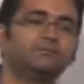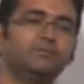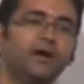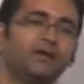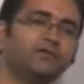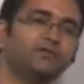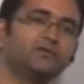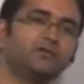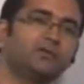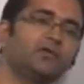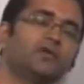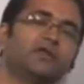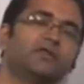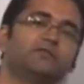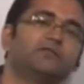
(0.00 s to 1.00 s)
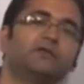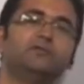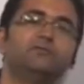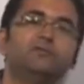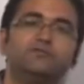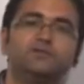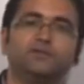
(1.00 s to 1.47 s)
past or as well
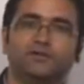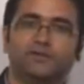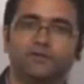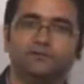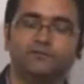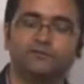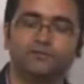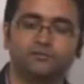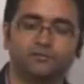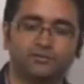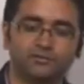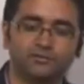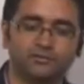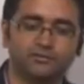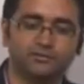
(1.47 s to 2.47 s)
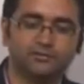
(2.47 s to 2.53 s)
as future value of the input.